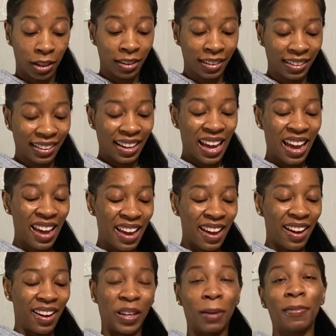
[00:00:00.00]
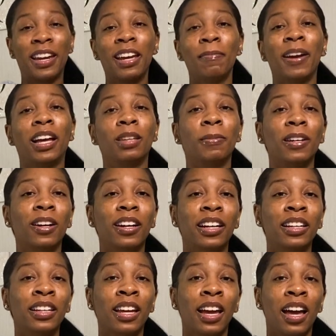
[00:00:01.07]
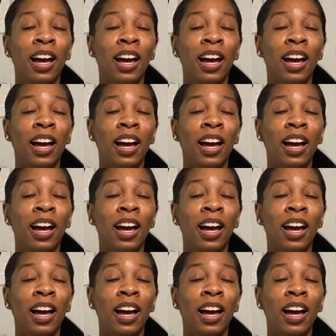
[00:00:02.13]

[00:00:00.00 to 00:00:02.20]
And Bed Bath Beyond,